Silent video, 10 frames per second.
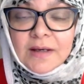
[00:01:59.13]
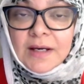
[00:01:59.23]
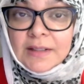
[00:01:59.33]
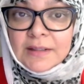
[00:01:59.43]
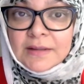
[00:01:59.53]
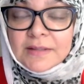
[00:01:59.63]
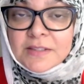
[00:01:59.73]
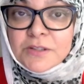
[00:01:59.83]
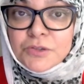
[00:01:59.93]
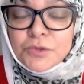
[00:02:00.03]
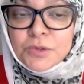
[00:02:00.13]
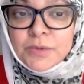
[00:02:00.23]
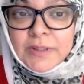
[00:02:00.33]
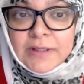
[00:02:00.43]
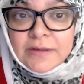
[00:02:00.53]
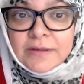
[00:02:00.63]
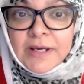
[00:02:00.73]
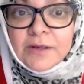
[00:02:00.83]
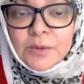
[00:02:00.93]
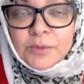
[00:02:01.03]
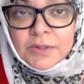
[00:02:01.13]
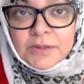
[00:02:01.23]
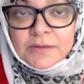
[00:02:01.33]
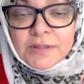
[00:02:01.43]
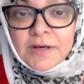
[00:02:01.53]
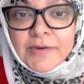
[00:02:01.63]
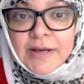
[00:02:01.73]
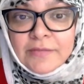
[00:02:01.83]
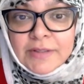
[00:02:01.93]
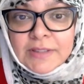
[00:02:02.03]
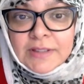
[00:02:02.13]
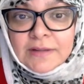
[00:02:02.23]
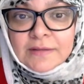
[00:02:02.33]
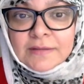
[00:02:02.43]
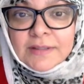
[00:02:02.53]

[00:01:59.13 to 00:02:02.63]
Allah is a true creator and owner of everything,